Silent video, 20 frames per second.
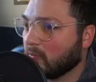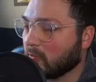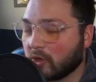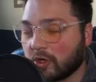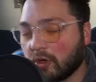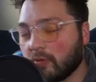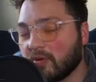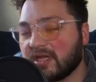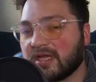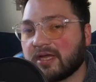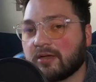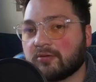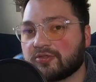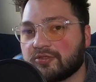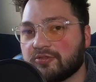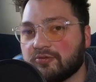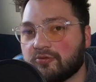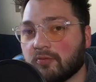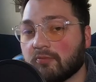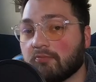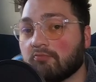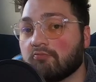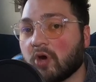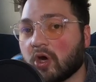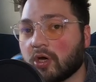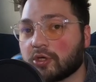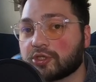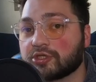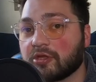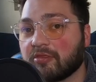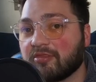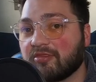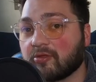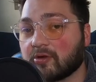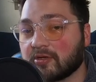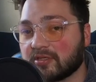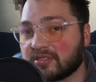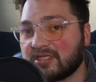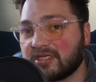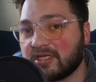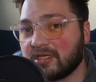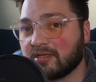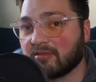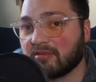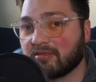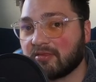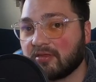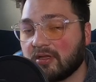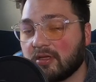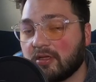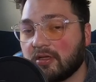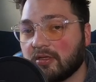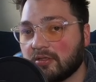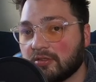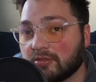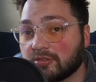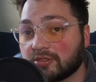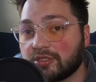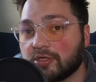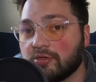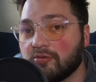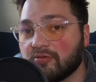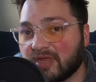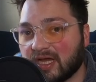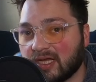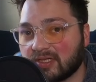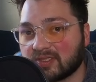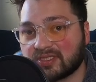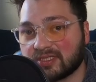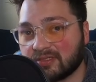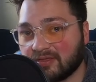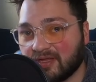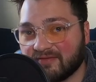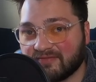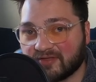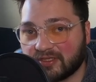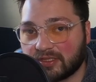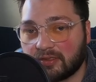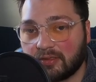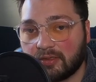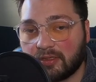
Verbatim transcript: We're going now to March 13th, 2011.